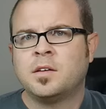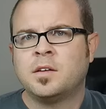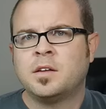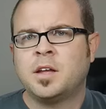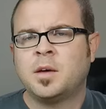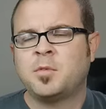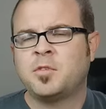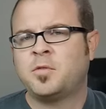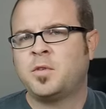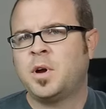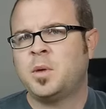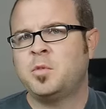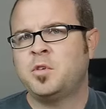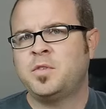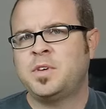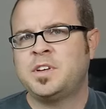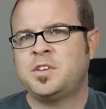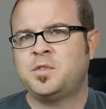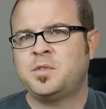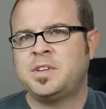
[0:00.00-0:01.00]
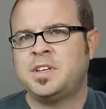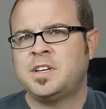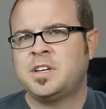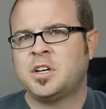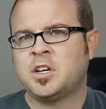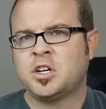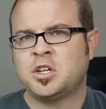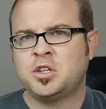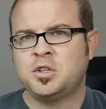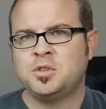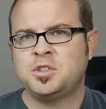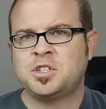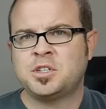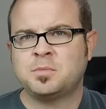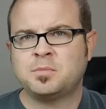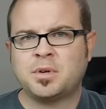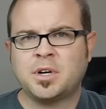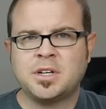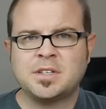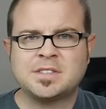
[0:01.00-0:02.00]
Now, before I move into the
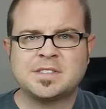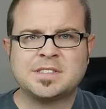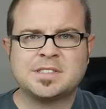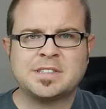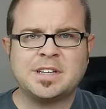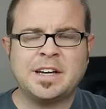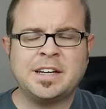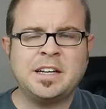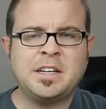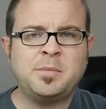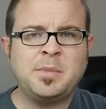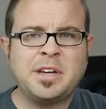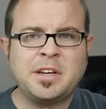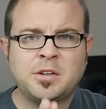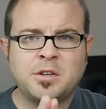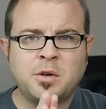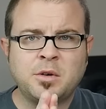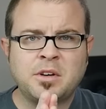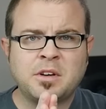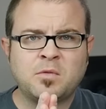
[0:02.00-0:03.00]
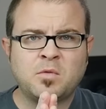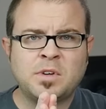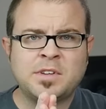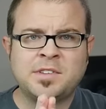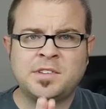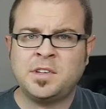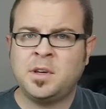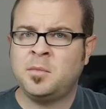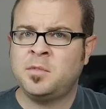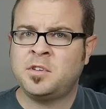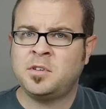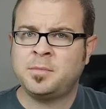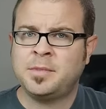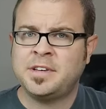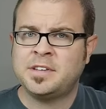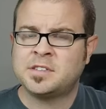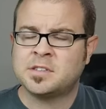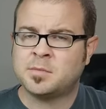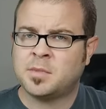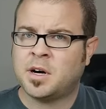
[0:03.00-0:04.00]
conclusion parts, I need to make note of what seems to
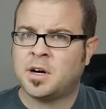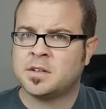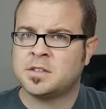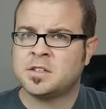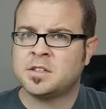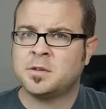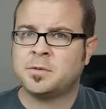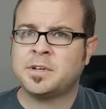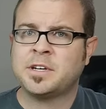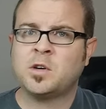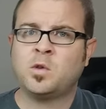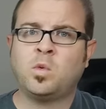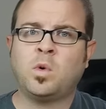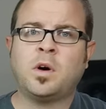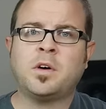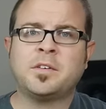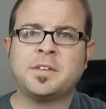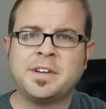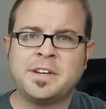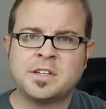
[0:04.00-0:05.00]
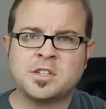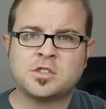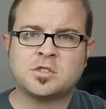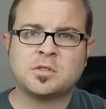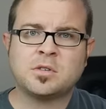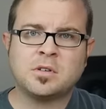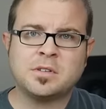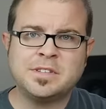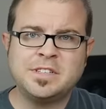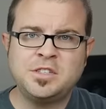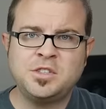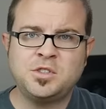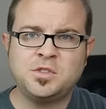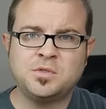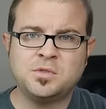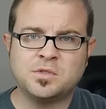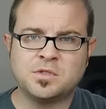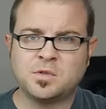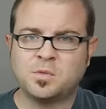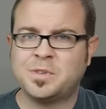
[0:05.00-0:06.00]
be some ongoing quality control
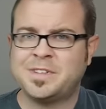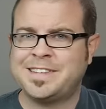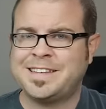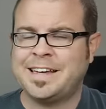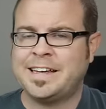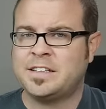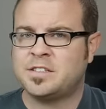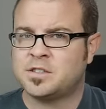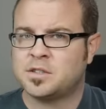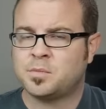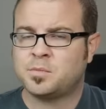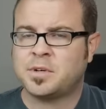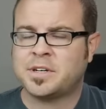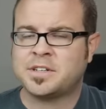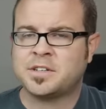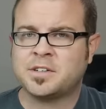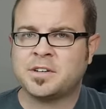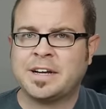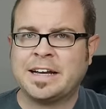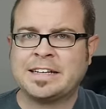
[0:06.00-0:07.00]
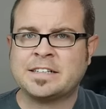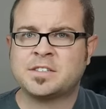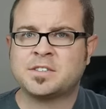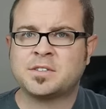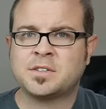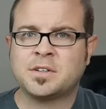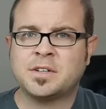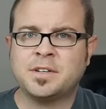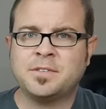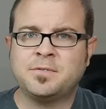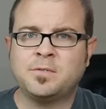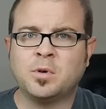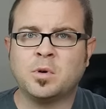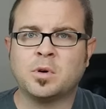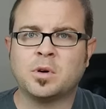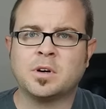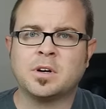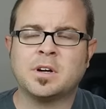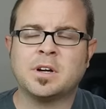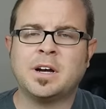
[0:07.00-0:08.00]
issues with the Acer Predator X
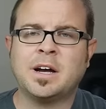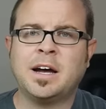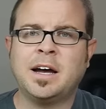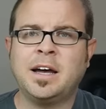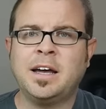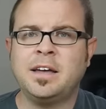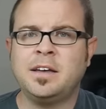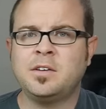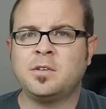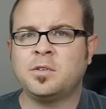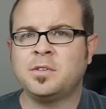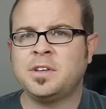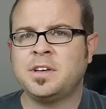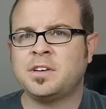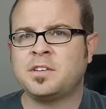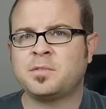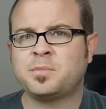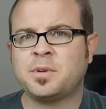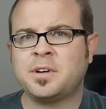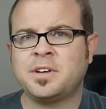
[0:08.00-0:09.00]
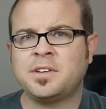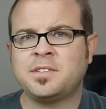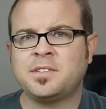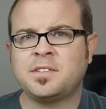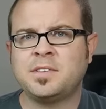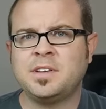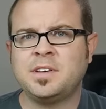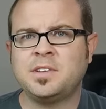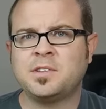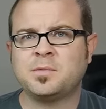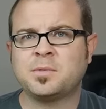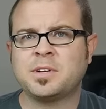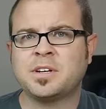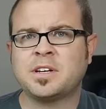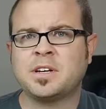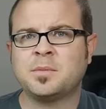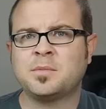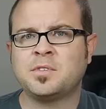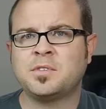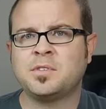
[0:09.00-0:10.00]
thirty-four. I only experienced these when
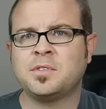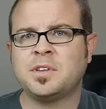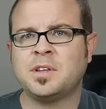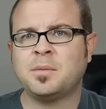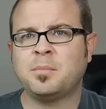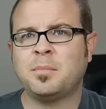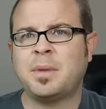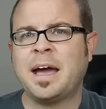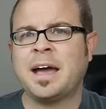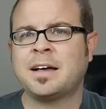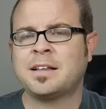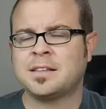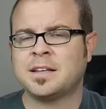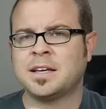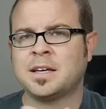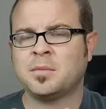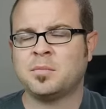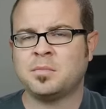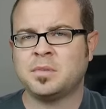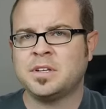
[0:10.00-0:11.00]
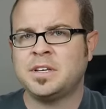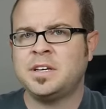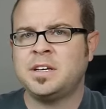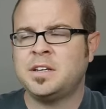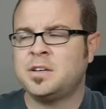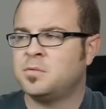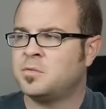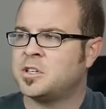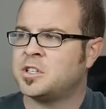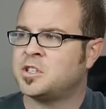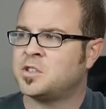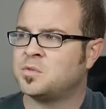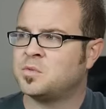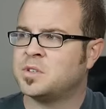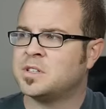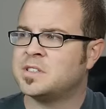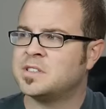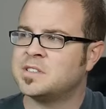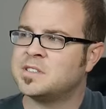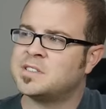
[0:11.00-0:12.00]
it comes to the backlight bleed, which
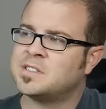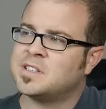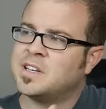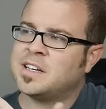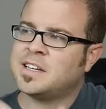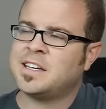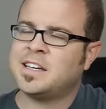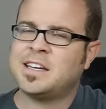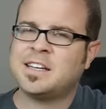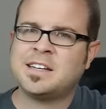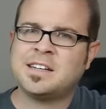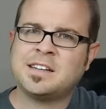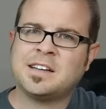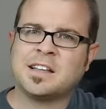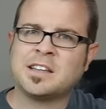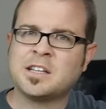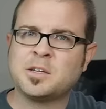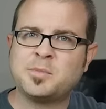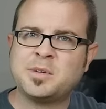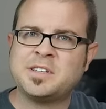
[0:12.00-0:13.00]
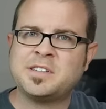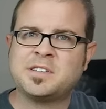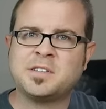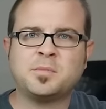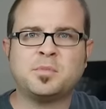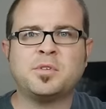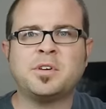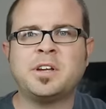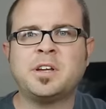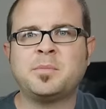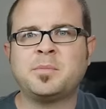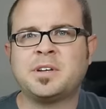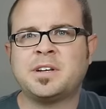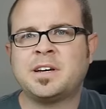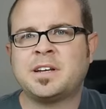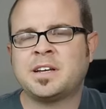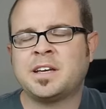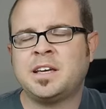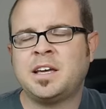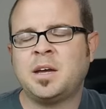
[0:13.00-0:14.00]
was, again, a little bit disappointing, but
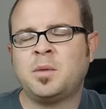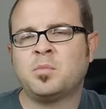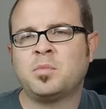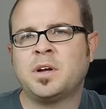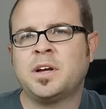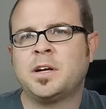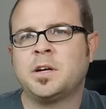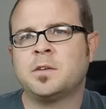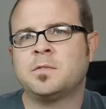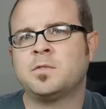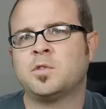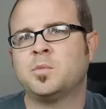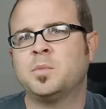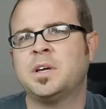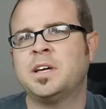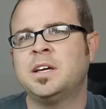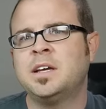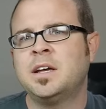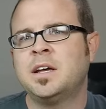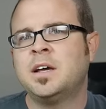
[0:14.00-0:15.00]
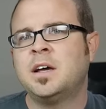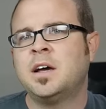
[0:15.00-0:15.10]
not a game breaker for me.